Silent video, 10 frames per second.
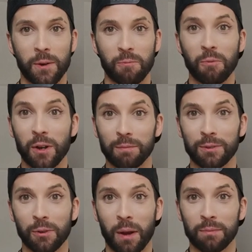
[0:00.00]
welcome to
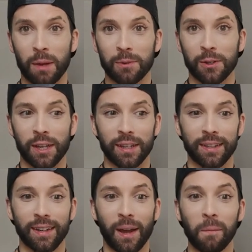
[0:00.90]
Crop Top Cooking.
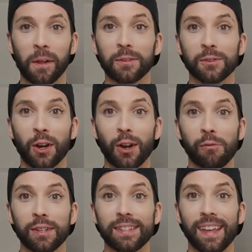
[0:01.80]
I would like to start off to
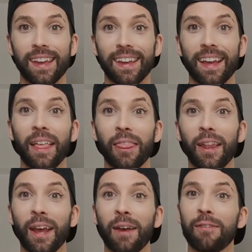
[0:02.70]
say that I
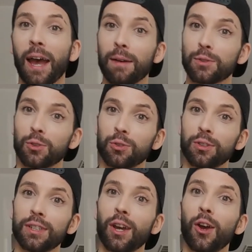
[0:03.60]
have absolutely
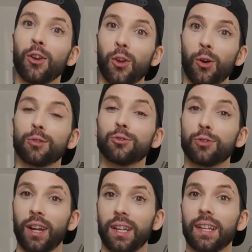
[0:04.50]
no
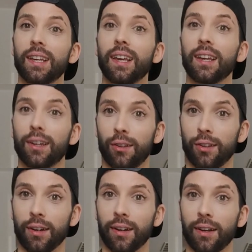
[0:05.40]
training in
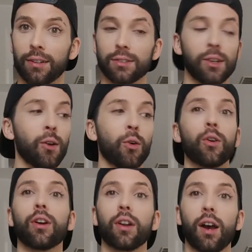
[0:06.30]
culinary arts or
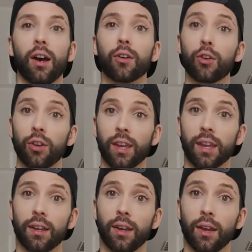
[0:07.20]
cooking
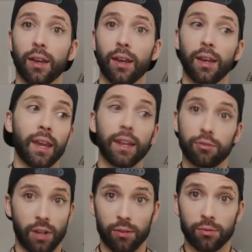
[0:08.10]
in
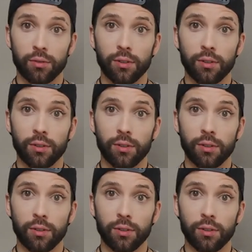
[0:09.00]
general.